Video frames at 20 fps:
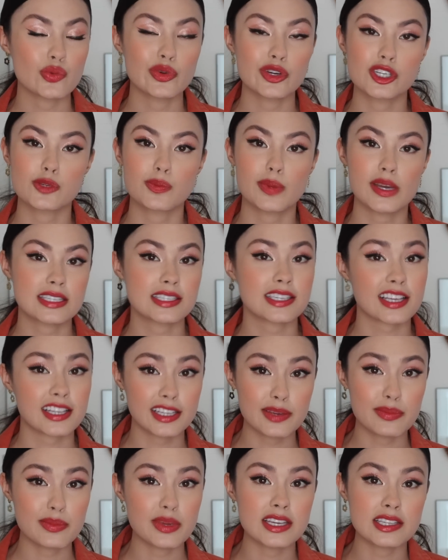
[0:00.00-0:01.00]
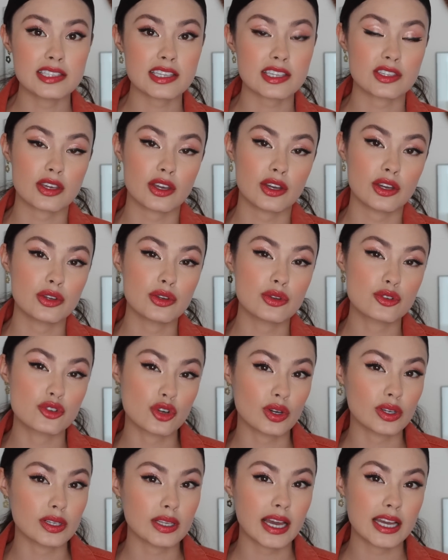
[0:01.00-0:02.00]
which basically means it's gonna
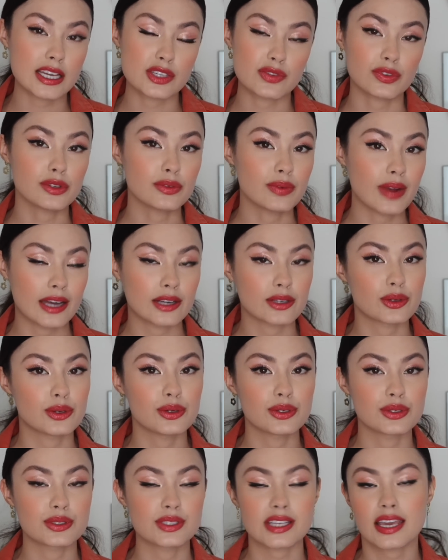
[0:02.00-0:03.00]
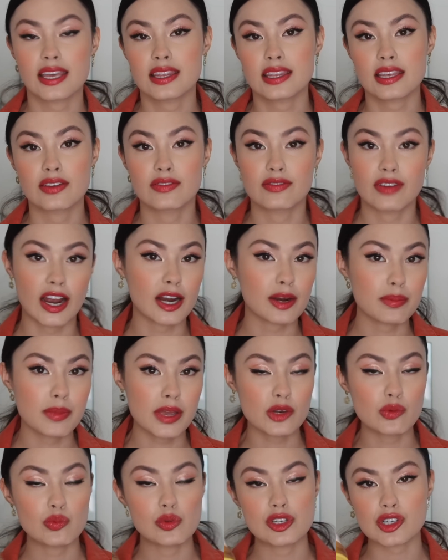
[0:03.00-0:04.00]
neutralize free radicals in the
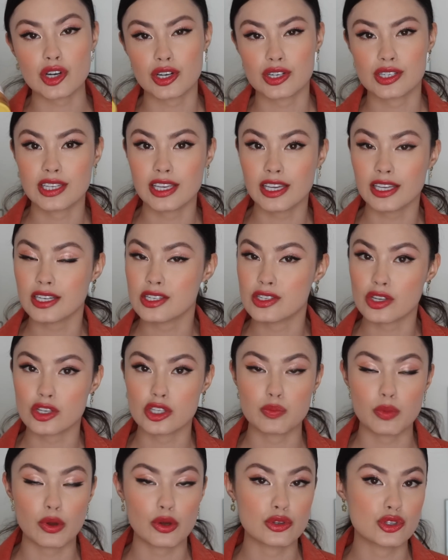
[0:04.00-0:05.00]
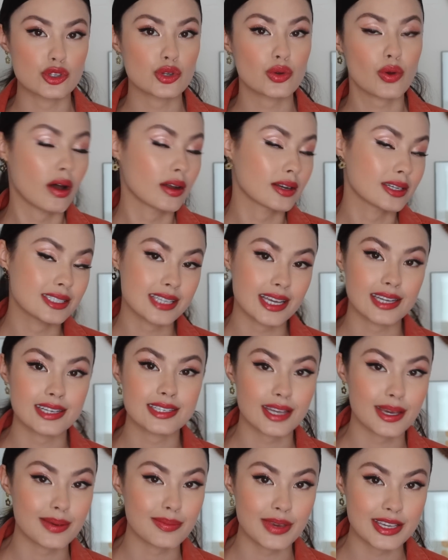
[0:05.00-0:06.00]
environment, which our skin is exposed to on a
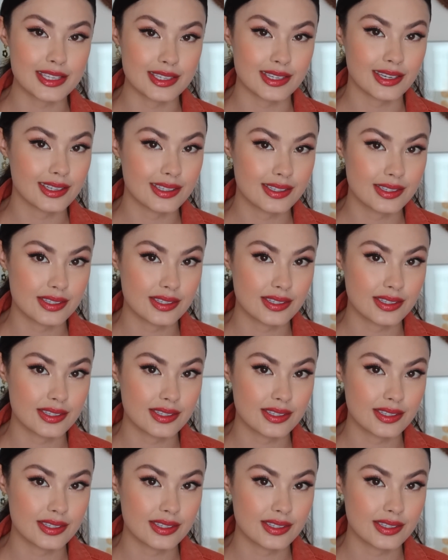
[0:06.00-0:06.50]
day-to-day basis.